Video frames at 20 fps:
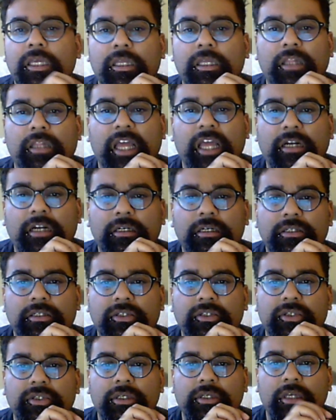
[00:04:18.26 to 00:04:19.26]

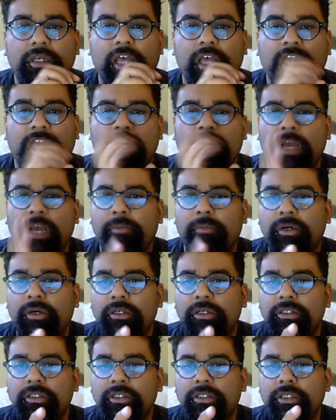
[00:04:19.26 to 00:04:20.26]
letters and
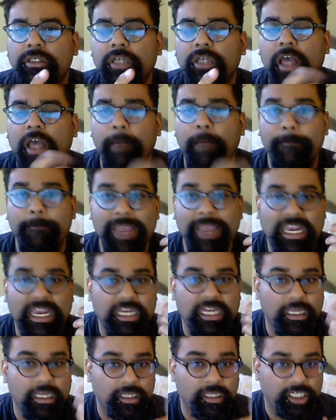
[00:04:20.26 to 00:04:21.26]
numbers
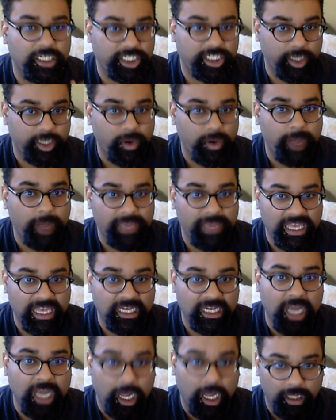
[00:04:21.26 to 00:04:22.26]
immediately show up
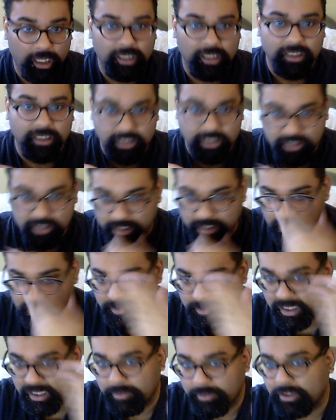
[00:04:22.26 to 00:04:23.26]
in colors to these
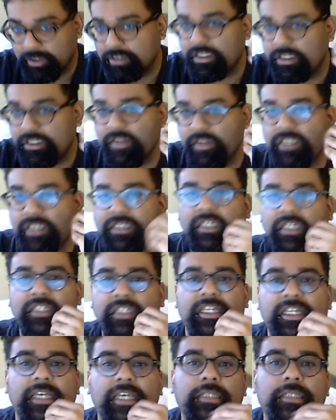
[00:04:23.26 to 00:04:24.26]
people, to these
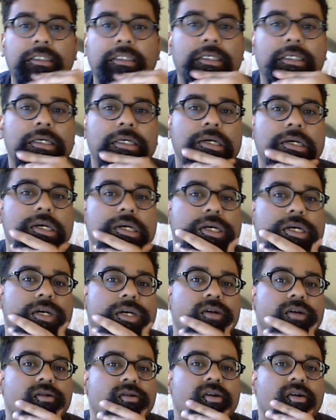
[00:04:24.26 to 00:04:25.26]
synesthetes.
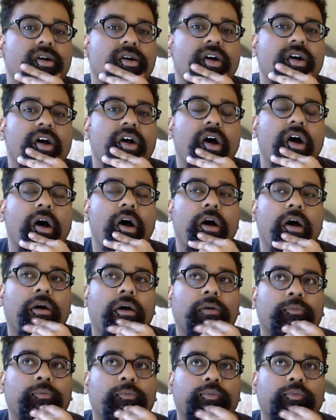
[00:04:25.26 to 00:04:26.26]

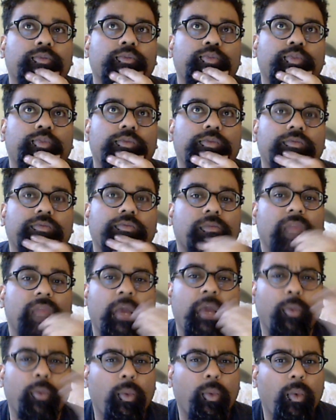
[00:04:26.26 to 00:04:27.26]

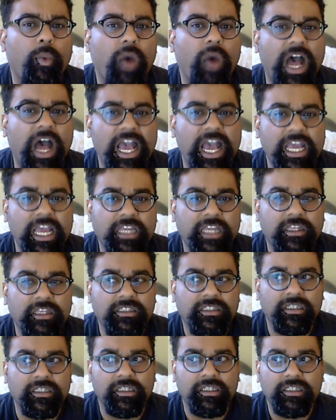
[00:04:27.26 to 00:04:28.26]
And why
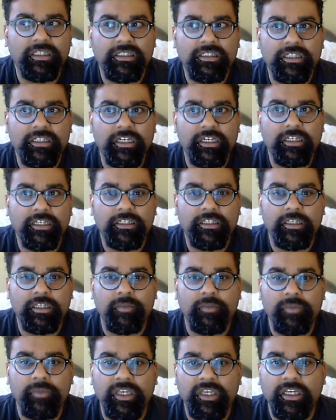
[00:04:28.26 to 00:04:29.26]
this elicited to
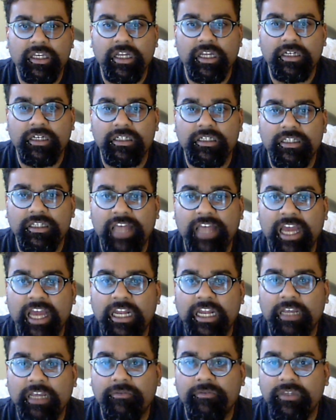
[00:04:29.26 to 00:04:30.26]
me an
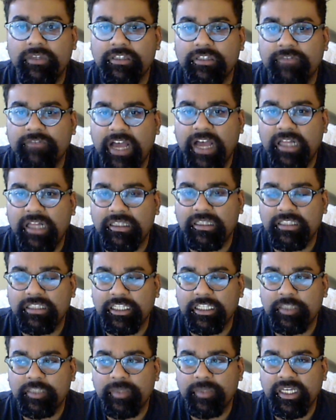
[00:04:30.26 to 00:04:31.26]
understanding of this fallacy
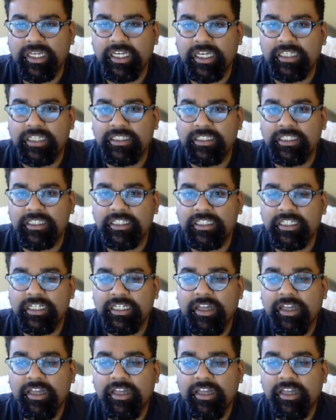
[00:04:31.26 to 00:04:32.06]
is because